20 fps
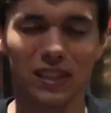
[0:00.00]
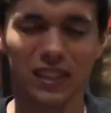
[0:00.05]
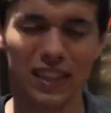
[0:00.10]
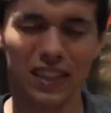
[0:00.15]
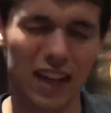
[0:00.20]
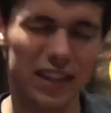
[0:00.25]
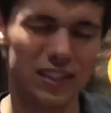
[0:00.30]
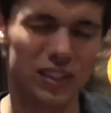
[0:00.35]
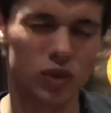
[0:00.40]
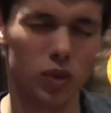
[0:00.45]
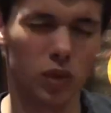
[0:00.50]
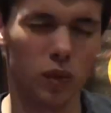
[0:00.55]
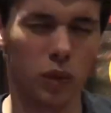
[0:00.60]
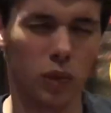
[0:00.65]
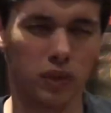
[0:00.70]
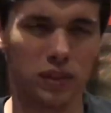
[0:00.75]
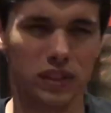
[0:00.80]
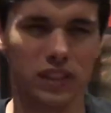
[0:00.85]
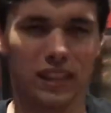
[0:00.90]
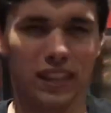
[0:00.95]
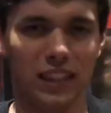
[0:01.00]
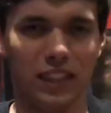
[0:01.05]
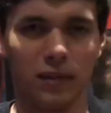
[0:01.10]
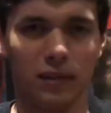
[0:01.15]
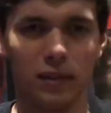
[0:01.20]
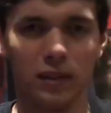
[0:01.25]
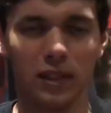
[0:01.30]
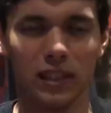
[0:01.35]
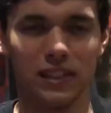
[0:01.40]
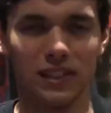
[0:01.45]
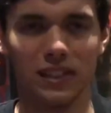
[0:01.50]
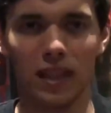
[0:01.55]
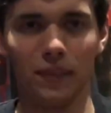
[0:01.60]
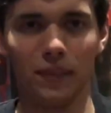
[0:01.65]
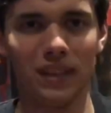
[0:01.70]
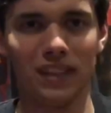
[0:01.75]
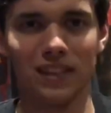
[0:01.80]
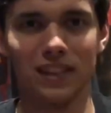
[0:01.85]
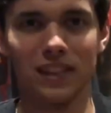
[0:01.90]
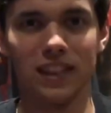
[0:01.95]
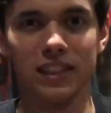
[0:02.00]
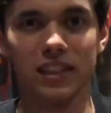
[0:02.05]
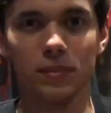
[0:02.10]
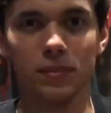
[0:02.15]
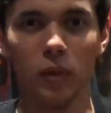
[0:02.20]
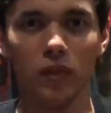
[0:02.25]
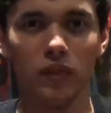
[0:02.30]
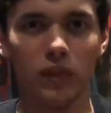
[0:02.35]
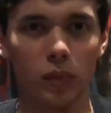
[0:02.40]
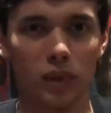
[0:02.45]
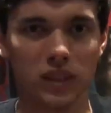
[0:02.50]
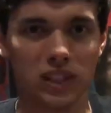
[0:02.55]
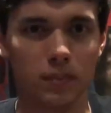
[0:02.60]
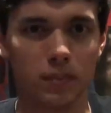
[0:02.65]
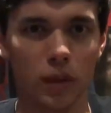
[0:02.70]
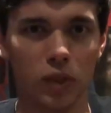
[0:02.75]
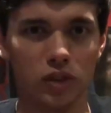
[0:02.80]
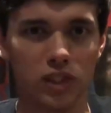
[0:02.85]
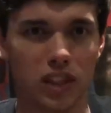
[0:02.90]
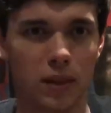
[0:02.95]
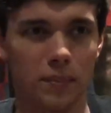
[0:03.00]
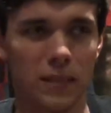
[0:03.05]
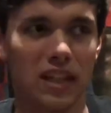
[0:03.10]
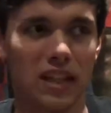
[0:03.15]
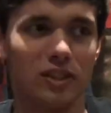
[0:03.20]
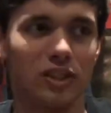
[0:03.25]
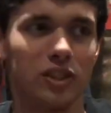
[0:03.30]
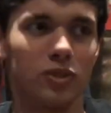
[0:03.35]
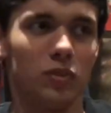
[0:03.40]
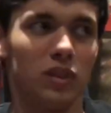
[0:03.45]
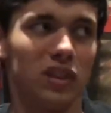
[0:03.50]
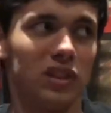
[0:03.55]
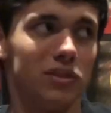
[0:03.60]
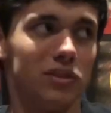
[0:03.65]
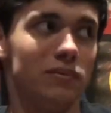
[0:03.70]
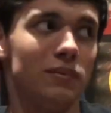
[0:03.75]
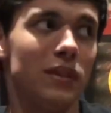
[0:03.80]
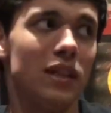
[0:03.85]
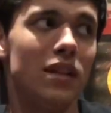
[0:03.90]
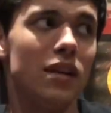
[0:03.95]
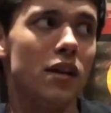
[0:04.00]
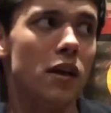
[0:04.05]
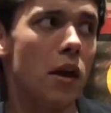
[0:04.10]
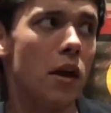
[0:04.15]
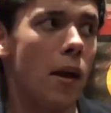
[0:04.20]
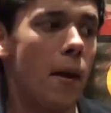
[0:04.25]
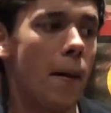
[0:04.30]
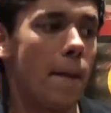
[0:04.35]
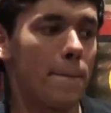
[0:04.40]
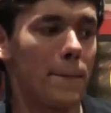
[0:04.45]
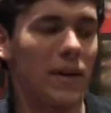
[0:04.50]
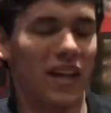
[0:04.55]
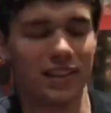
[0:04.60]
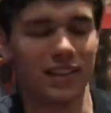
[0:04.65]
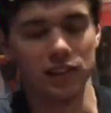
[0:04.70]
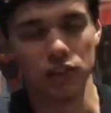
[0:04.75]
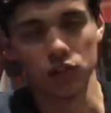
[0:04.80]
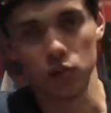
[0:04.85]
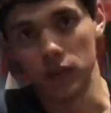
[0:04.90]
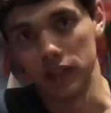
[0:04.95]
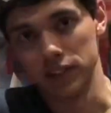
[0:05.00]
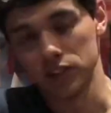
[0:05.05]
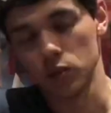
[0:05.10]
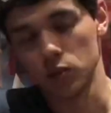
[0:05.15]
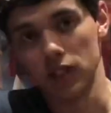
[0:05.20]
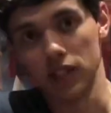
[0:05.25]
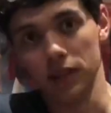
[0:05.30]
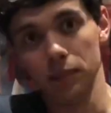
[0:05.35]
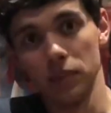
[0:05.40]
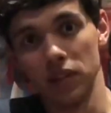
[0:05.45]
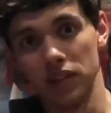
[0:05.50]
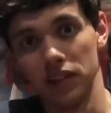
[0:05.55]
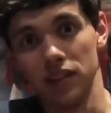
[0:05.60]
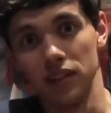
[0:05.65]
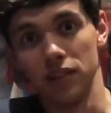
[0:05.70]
kind of sort of worth seeing, because, I mean, this movie was supposed to come out, well, back in 2020, but